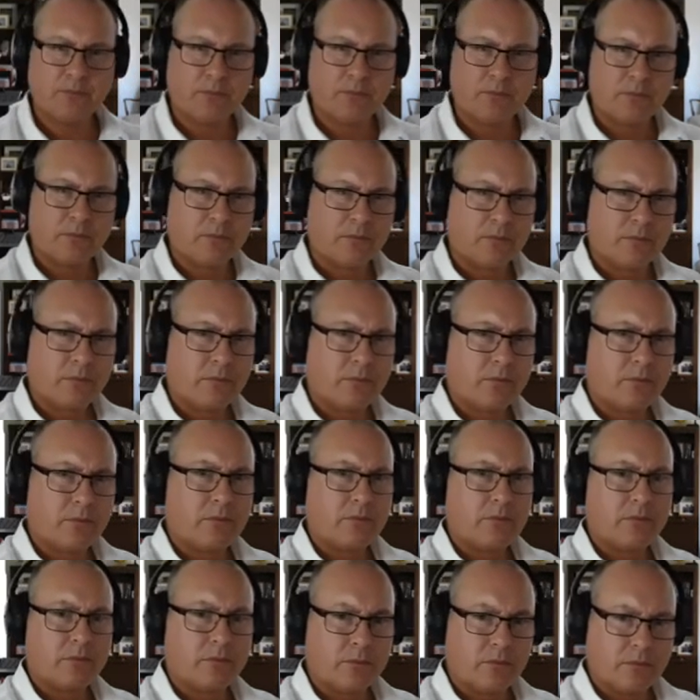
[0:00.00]

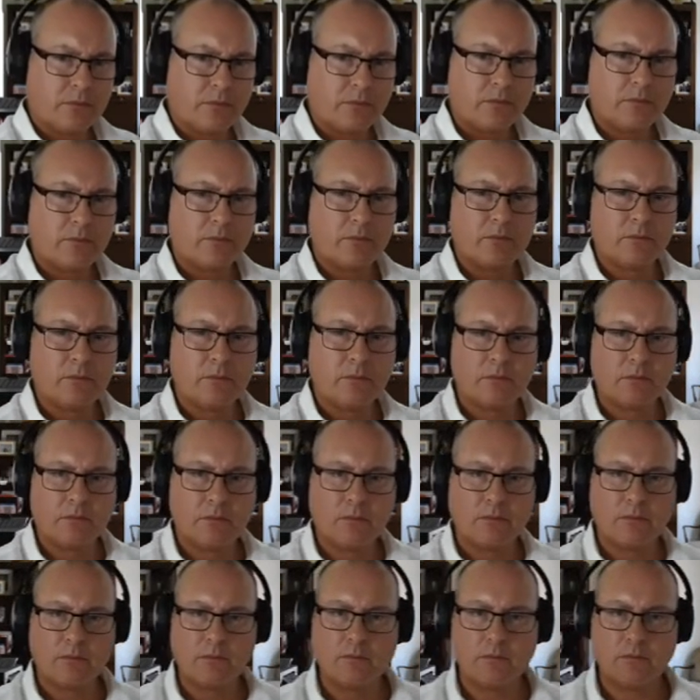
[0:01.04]

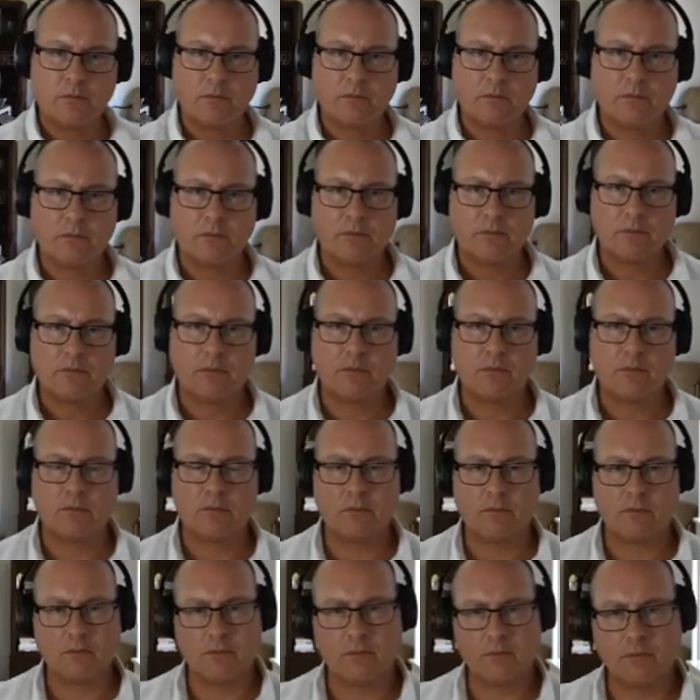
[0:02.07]

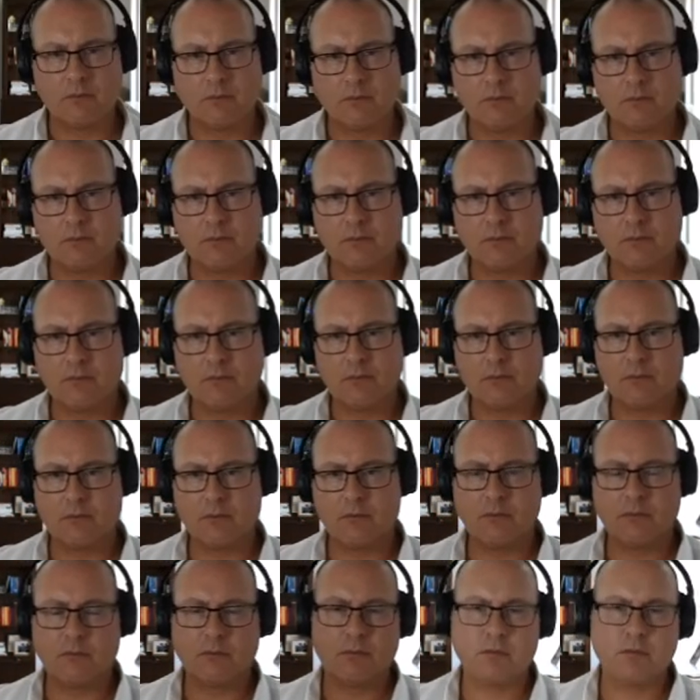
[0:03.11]

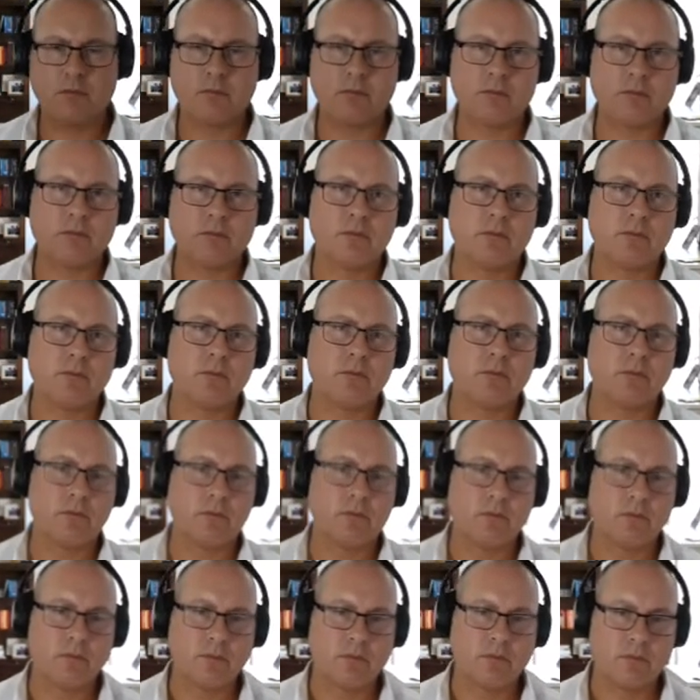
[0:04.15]

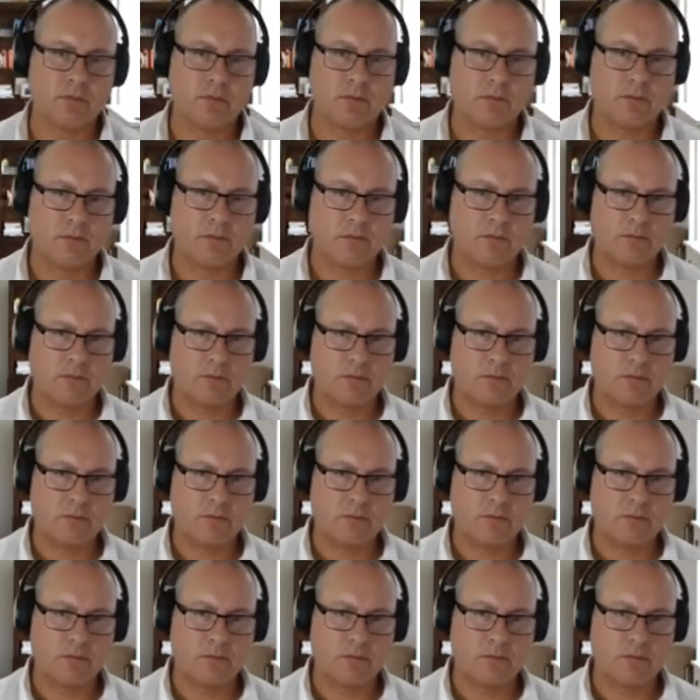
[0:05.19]
(not speaking)